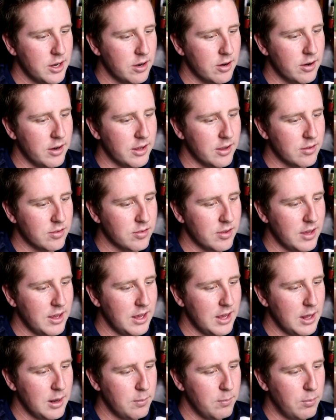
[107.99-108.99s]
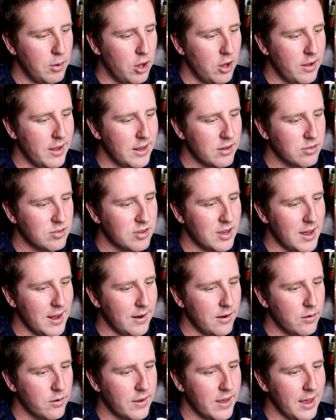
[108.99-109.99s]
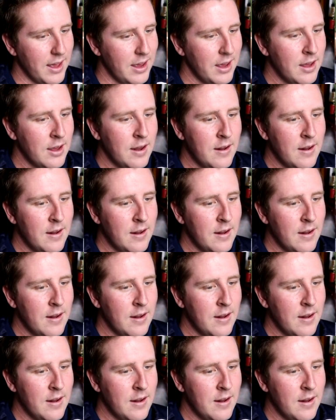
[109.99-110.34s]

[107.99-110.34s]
Here it is, and ball outside. Okay.